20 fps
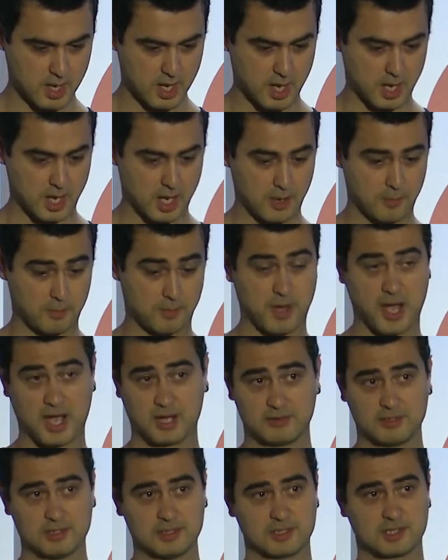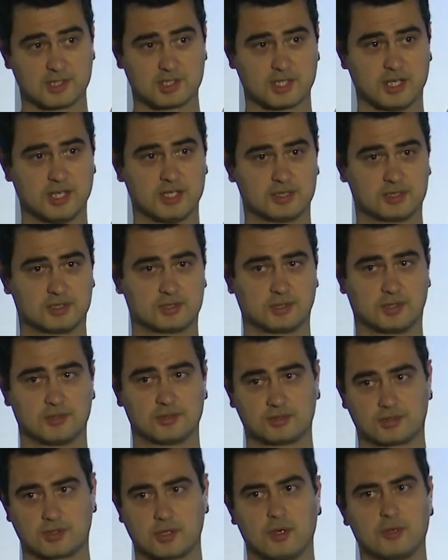I will share the
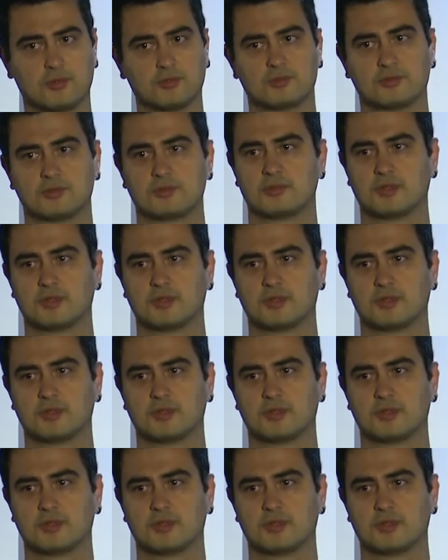source code.